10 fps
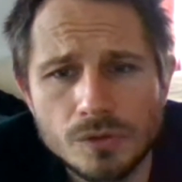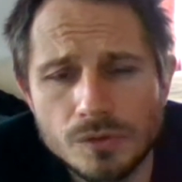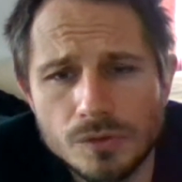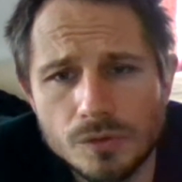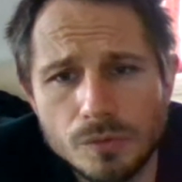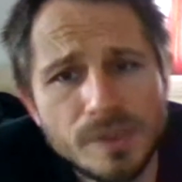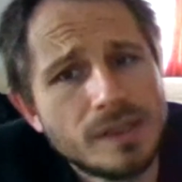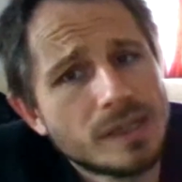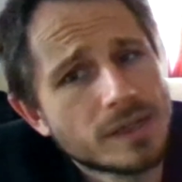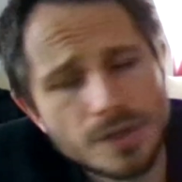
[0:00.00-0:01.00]
to
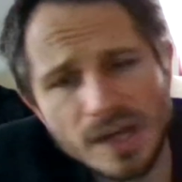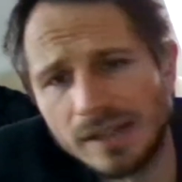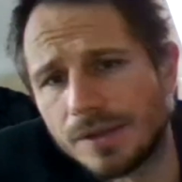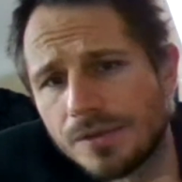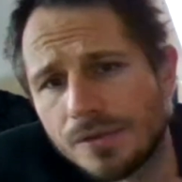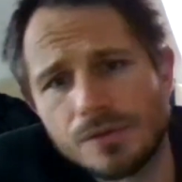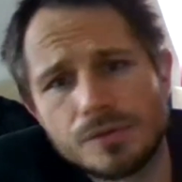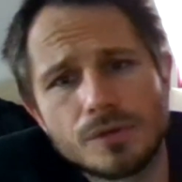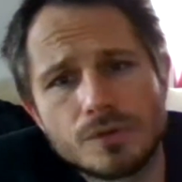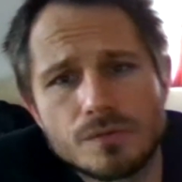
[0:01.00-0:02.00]
be a challenge.
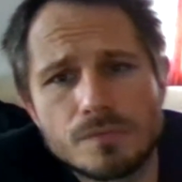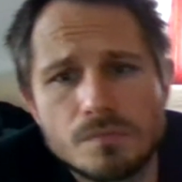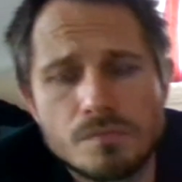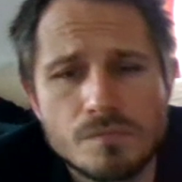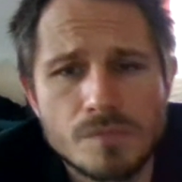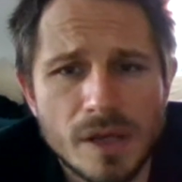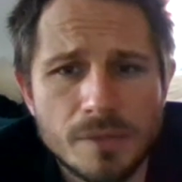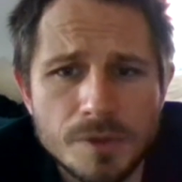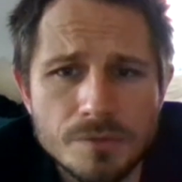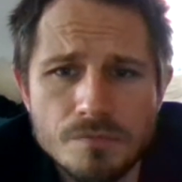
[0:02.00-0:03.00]
I
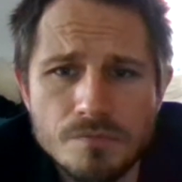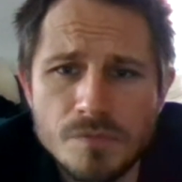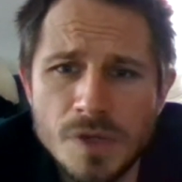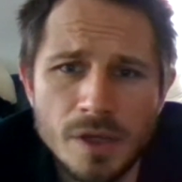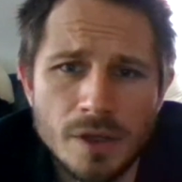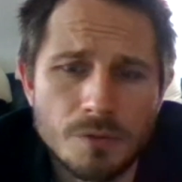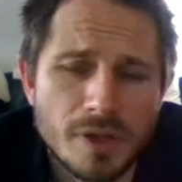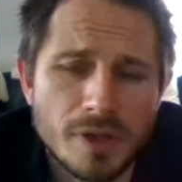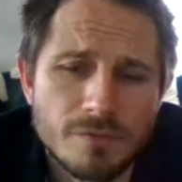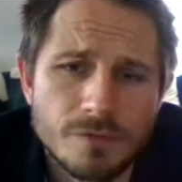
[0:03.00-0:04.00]
mean,
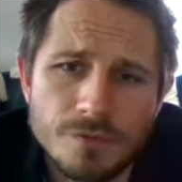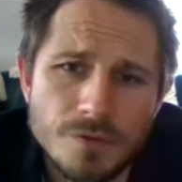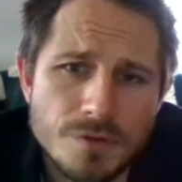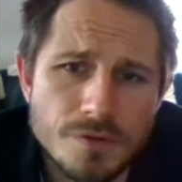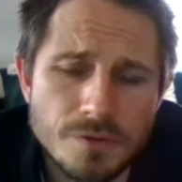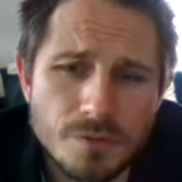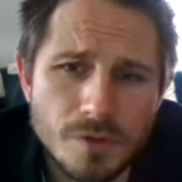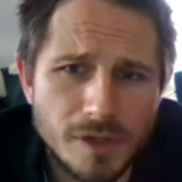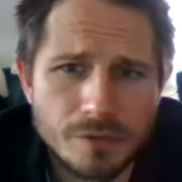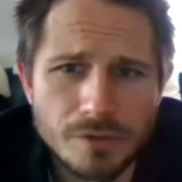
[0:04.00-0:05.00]
we have
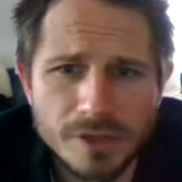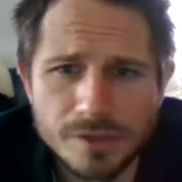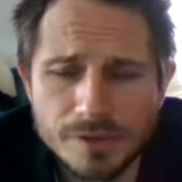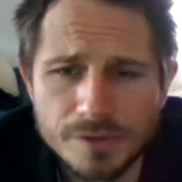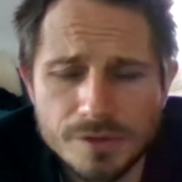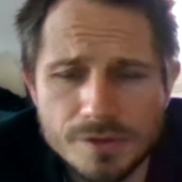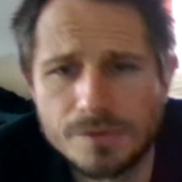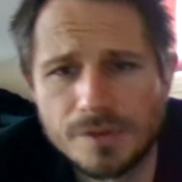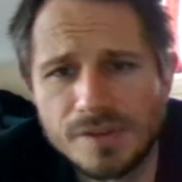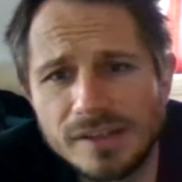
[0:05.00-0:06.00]
really great
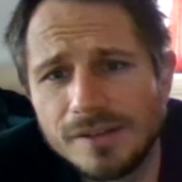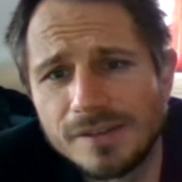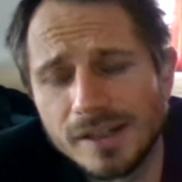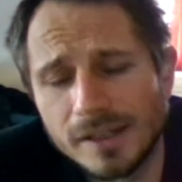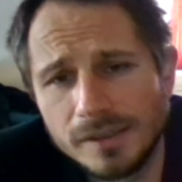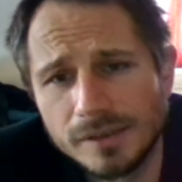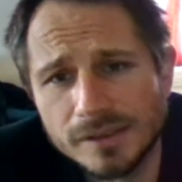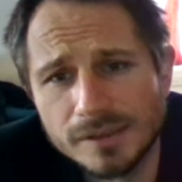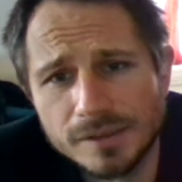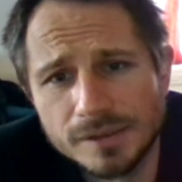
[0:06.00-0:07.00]
set design
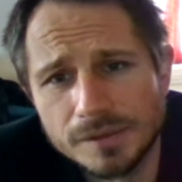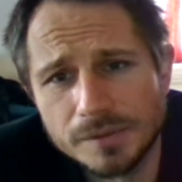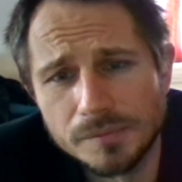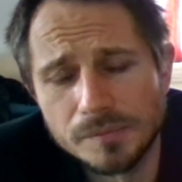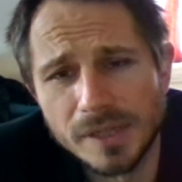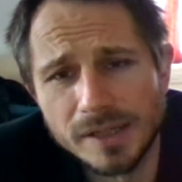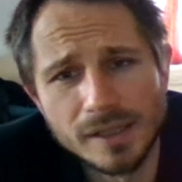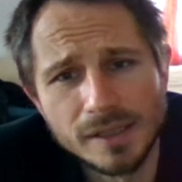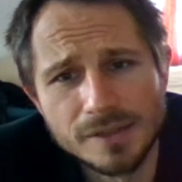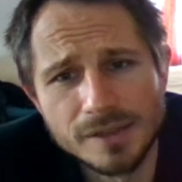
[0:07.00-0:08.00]
by
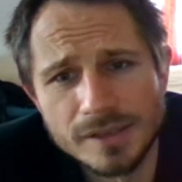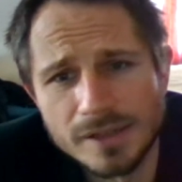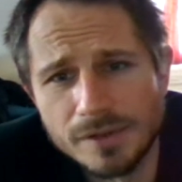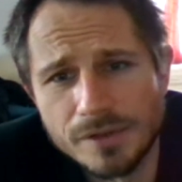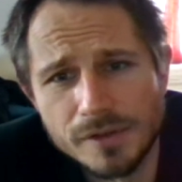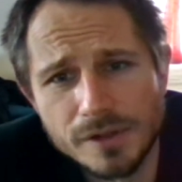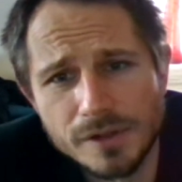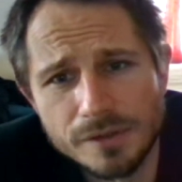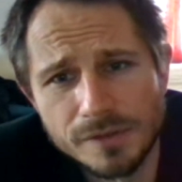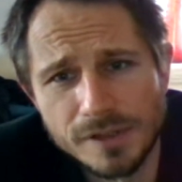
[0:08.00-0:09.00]
Aleksandra
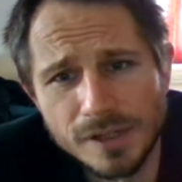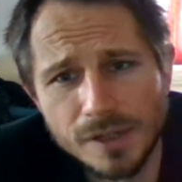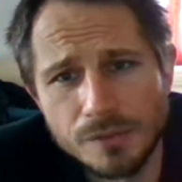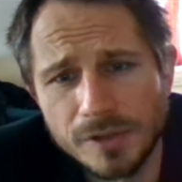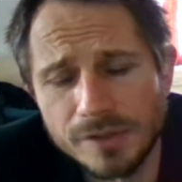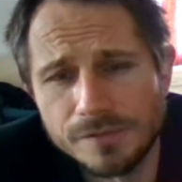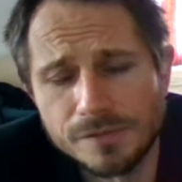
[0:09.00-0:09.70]
Wasilkowska. We have